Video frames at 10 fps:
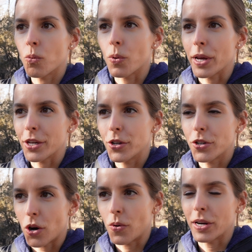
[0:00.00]
What you
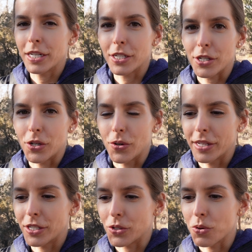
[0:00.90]
don't want to do
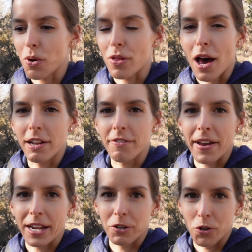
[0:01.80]
is do a lot of
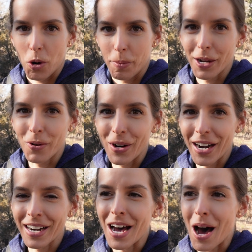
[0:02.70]
anaerobic
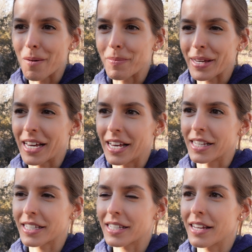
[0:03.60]
work
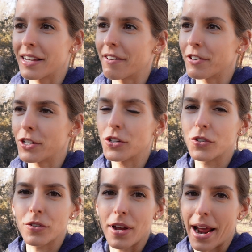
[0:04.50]
because if you
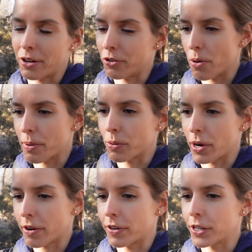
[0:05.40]
do anaerobic
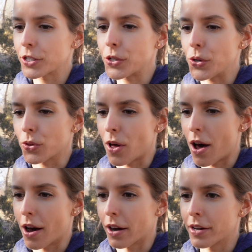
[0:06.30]
work for too
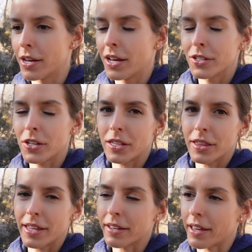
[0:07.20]
long, so
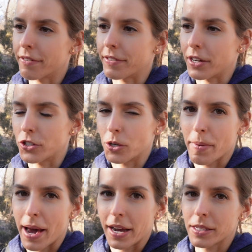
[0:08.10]
think like VO2
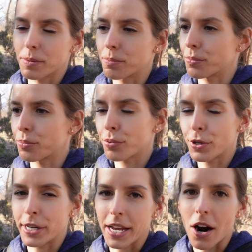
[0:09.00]
max,
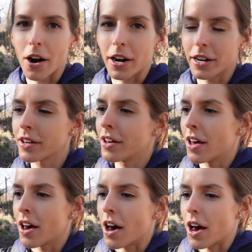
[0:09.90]
pretty hard
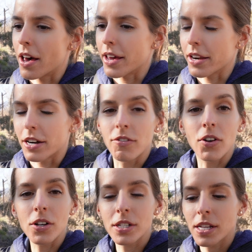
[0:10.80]

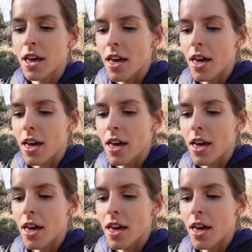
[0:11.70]
intervals,